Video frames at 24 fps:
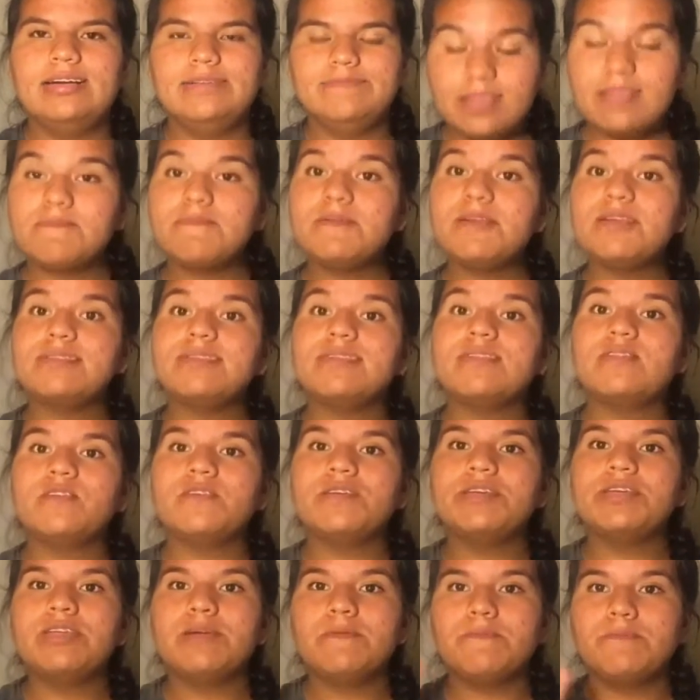Conspiracy
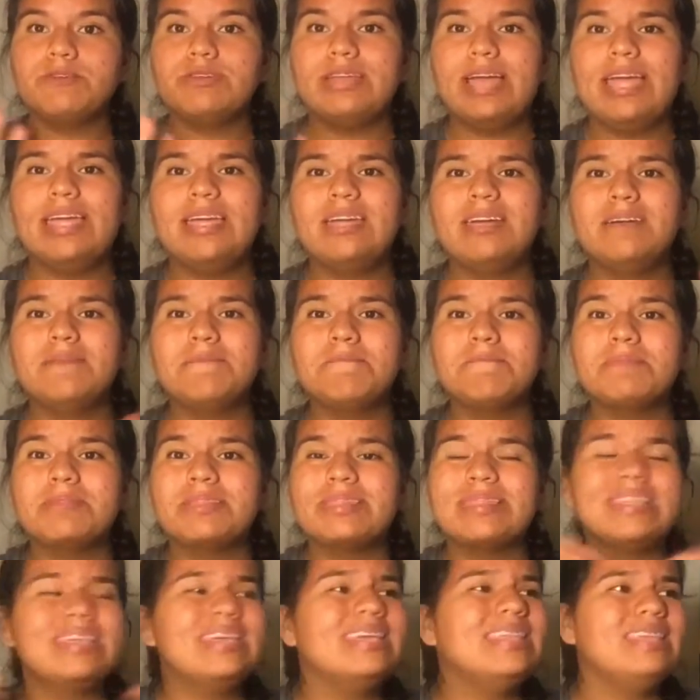theory number 9
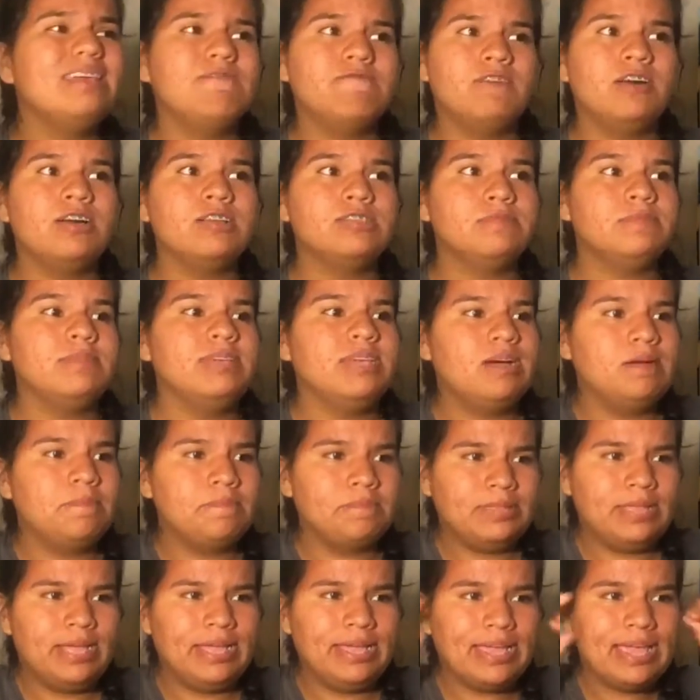completely fucked me
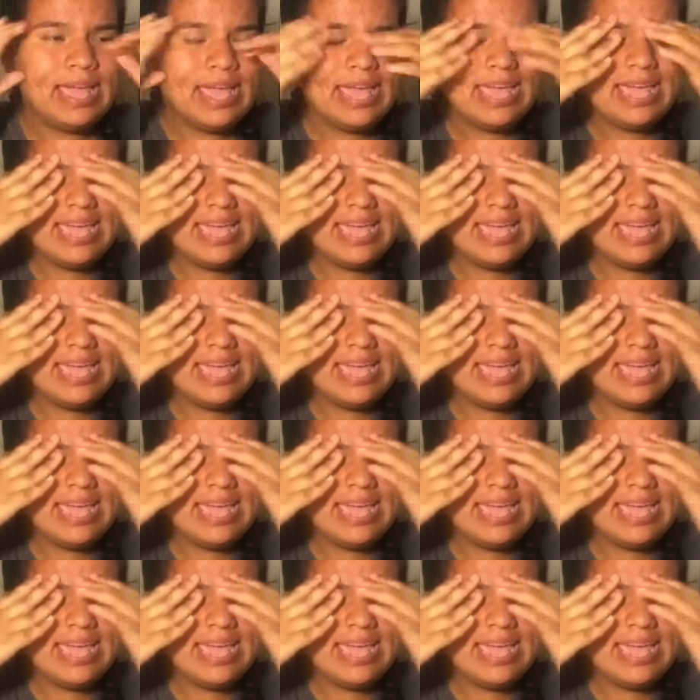up. Like,